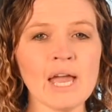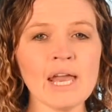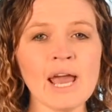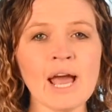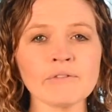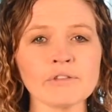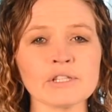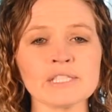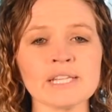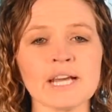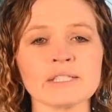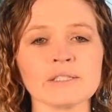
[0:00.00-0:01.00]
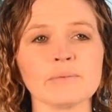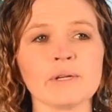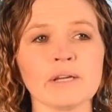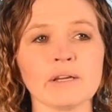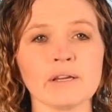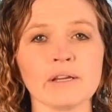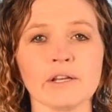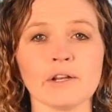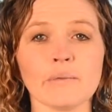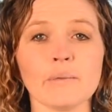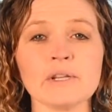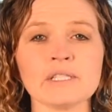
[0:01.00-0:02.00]
after the test, we
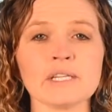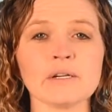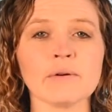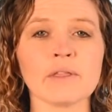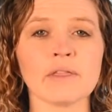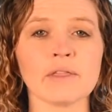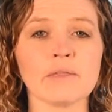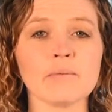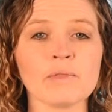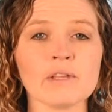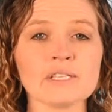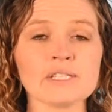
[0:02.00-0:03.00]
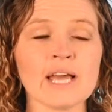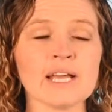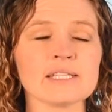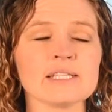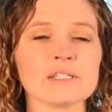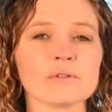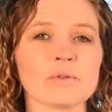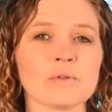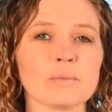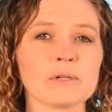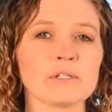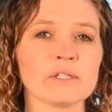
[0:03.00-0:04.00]
deal with this test deals with
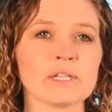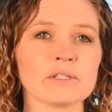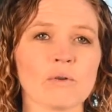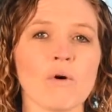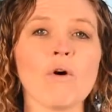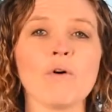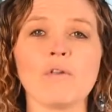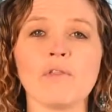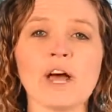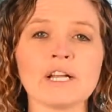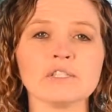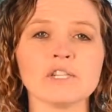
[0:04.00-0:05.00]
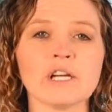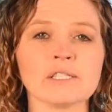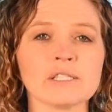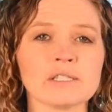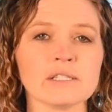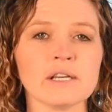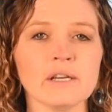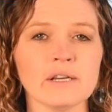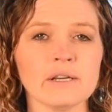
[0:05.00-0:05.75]
the person as a whole, not just